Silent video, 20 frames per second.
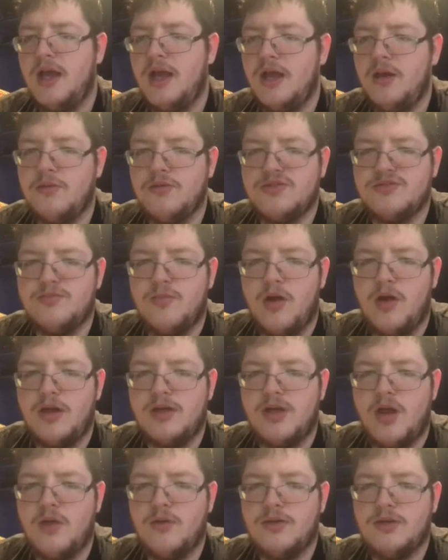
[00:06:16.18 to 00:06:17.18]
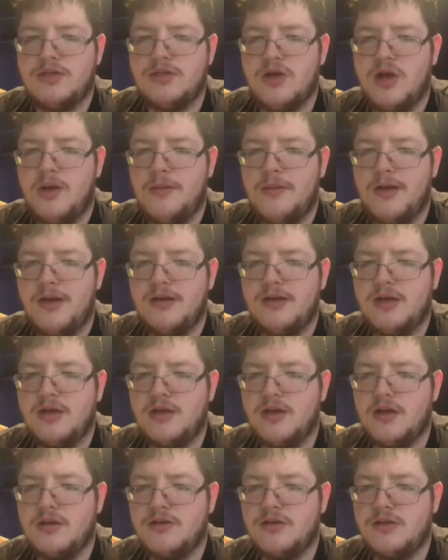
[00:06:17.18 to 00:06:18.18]
It was my only job. I
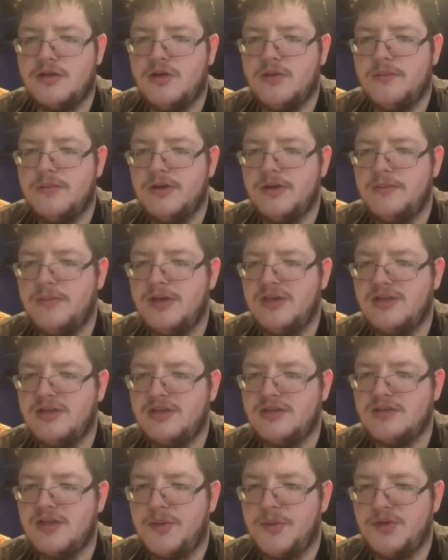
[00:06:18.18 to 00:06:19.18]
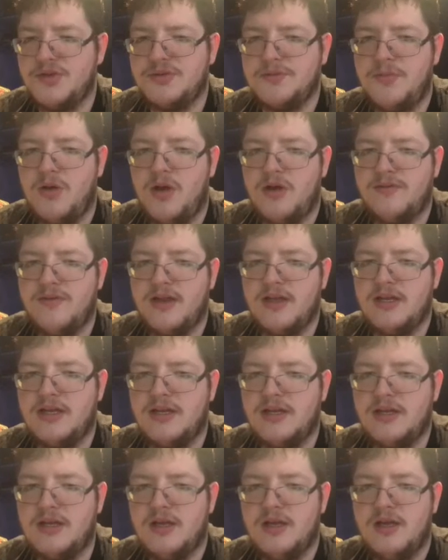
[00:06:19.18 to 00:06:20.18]
didn't go to the company meetings. I wasn't part of
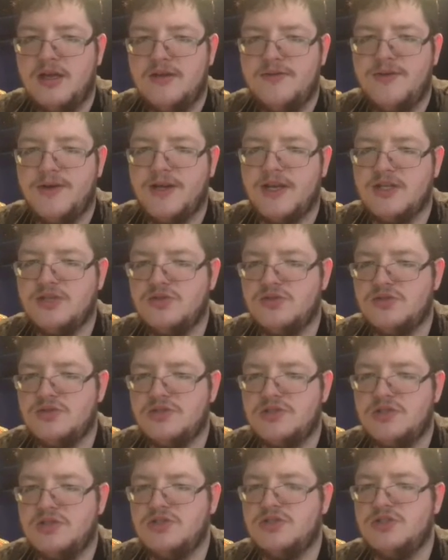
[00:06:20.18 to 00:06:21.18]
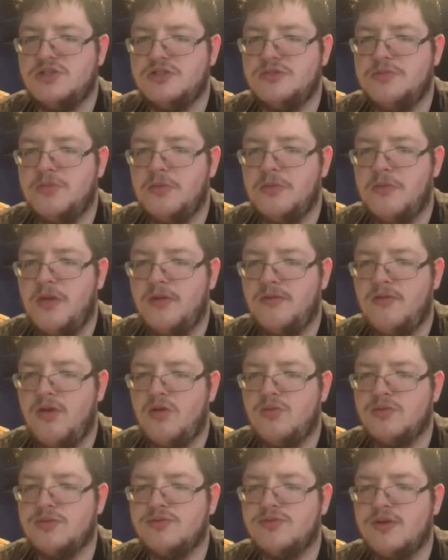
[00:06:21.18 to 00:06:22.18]
any financial discussions, but my
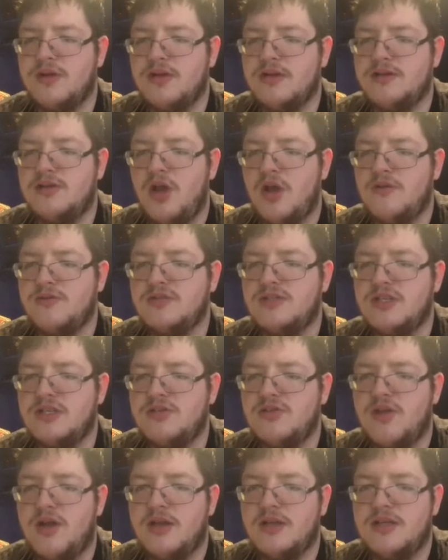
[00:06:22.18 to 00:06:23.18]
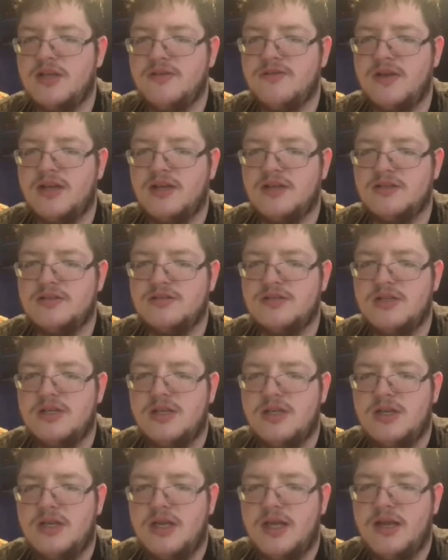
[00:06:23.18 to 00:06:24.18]
role was really to oversee creative as
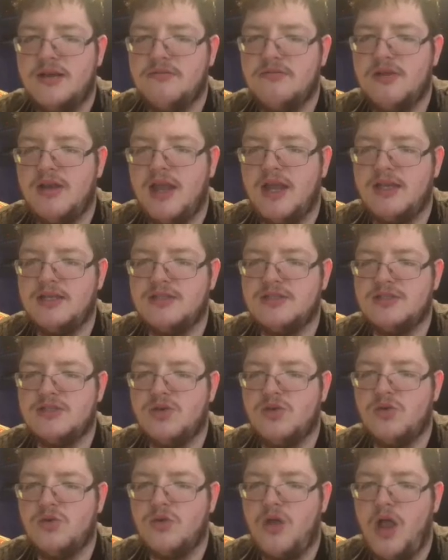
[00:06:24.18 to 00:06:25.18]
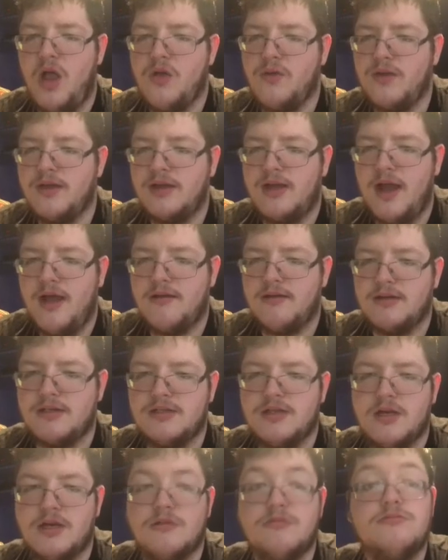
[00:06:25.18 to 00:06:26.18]
it related to Hulk Hogan
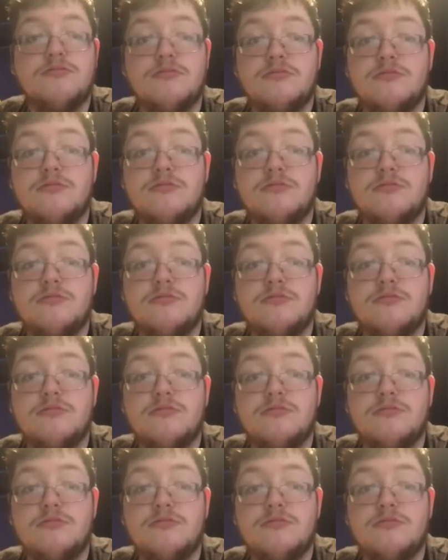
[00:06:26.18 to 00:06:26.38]
character.